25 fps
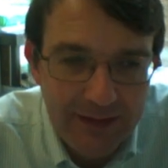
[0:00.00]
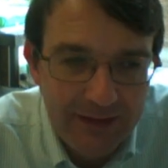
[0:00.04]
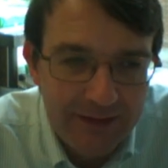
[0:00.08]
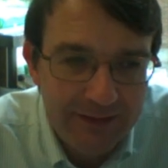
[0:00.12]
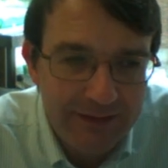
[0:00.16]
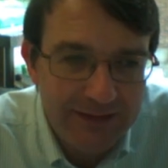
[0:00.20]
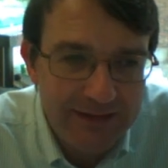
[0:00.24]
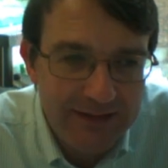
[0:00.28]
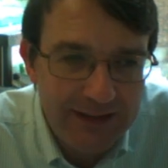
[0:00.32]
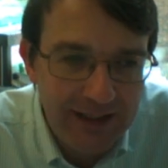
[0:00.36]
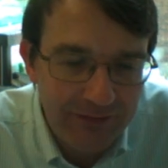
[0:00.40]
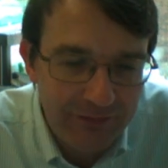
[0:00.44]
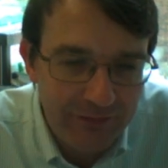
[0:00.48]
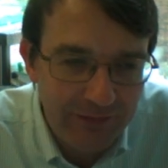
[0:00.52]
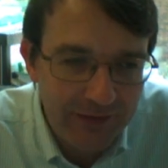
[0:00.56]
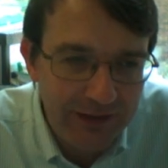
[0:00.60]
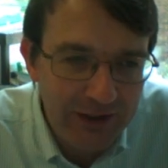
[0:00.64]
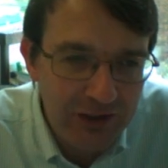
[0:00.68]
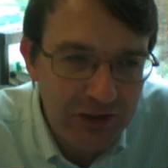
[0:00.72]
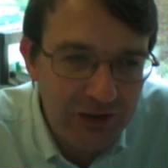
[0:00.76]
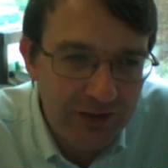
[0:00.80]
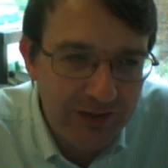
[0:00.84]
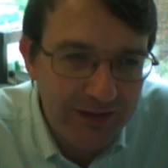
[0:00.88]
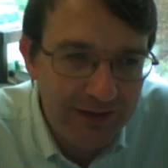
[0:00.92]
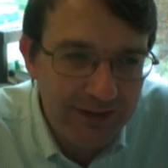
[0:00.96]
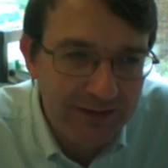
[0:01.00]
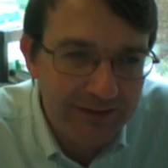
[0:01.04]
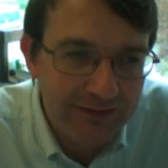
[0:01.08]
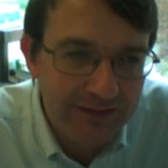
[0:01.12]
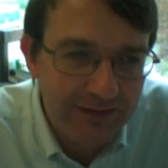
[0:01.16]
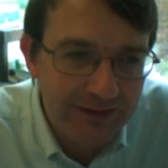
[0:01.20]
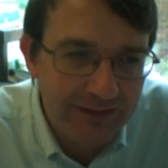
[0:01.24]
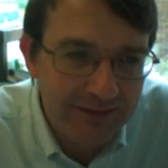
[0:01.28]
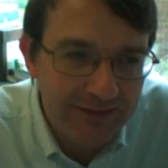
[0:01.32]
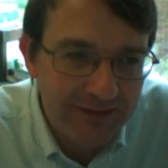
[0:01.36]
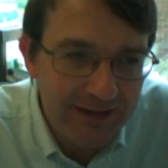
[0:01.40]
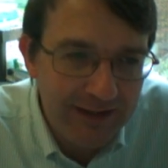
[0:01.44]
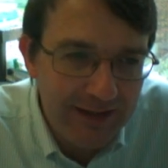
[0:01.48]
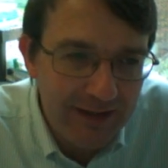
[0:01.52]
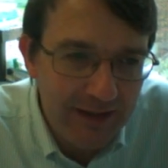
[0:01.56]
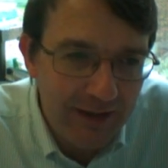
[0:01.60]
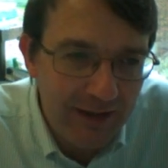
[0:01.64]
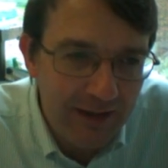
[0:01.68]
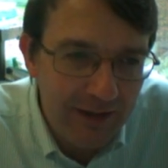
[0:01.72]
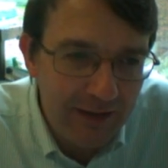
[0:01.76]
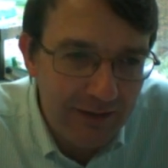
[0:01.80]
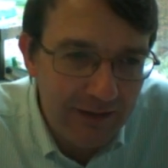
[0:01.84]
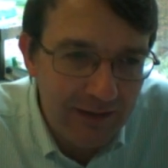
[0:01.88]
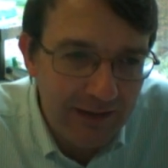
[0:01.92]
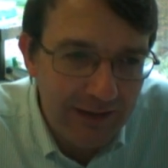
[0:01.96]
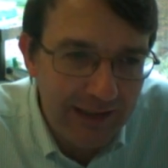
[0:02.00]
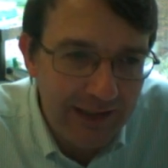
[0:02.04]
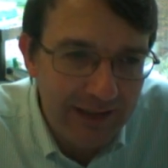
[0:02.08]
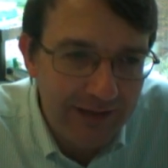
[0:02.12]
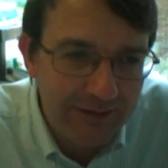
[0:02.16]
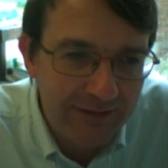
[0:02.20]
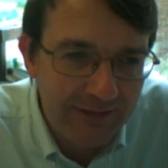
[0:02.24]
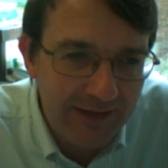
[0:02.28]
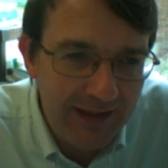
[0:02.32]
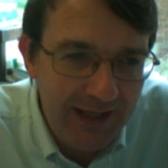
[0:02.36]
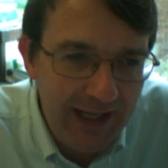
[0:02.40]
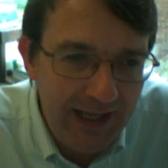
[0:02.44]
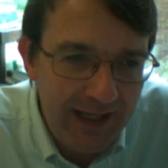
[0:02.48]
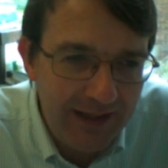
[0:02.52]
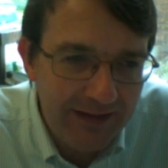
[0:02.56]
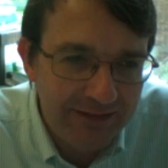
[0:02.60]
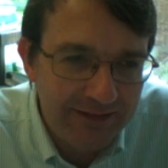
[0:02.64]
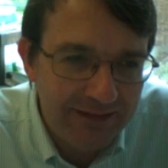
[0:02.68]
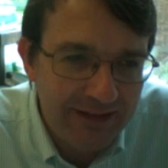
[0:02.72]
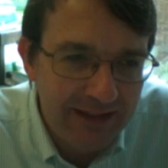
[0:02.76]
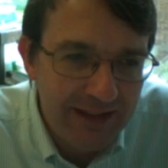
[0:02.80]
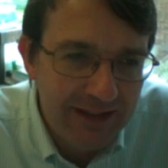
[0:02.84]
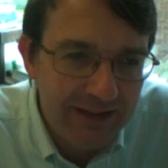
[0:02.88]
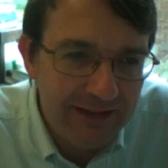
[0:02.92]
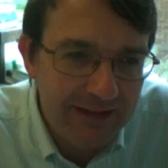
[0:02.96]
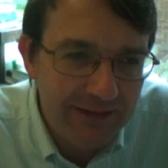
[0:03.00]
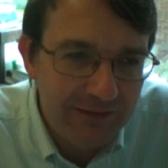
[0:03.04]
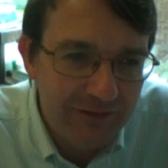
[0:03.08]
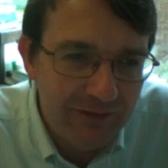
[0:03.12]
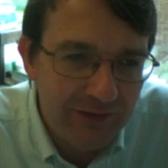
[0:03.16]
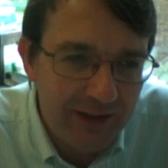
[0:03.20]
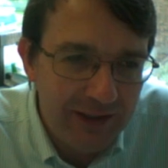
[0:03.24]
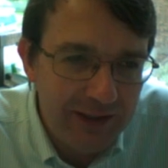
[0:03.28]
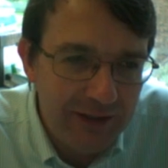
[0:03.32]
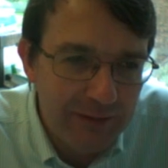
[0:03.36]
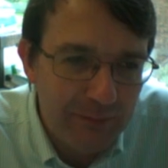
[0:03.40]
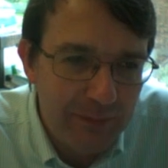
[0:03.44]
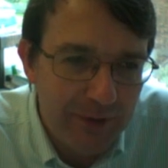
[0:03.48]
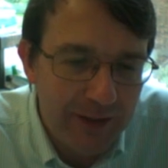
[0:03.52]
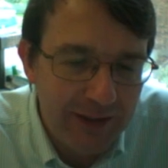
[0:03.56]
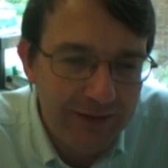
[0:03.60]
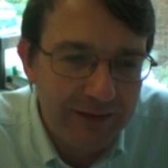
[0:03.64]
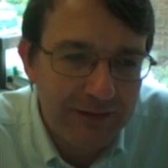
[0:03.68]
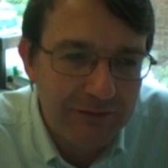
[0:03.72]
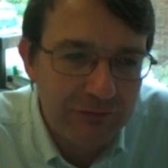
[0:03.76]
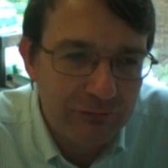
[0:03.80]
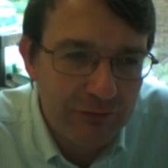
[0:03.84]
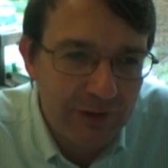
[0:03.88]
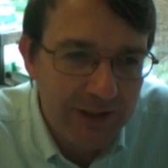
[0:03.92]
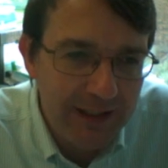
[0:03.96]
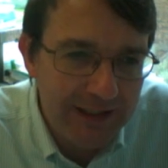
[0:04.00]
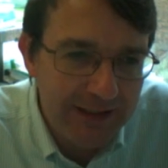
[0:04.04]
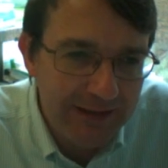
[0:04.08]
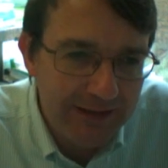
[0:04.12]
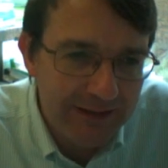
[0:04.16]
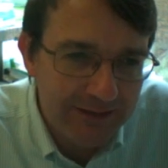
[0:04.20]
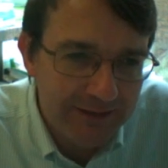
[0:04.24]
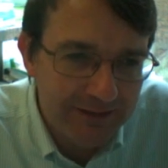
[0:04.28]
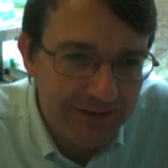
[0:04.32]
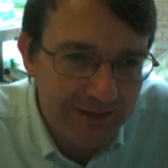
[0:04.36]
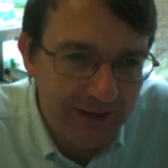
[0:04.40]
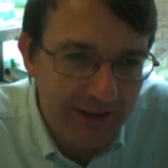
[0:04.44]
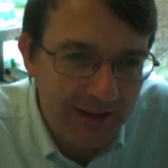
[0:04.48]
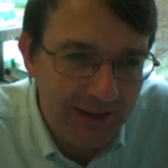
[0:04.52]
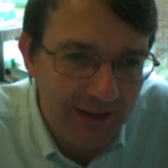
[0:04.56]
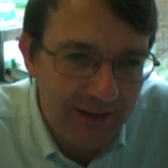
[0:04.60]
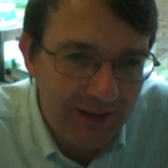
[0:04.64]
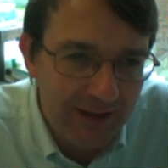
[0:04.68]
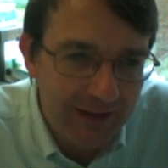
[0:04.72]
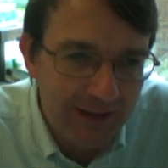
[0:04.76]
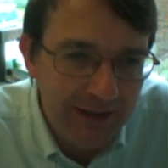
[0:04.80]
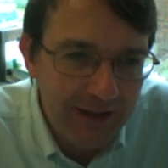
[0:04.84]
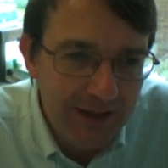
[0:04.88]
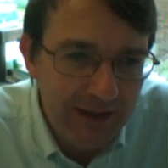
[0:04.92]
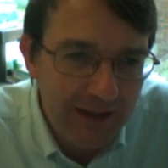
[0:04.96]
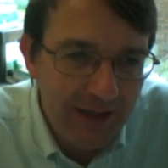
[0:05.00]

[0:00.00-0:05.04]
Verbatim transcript: the definition is it's the arc length s divided by the radius r.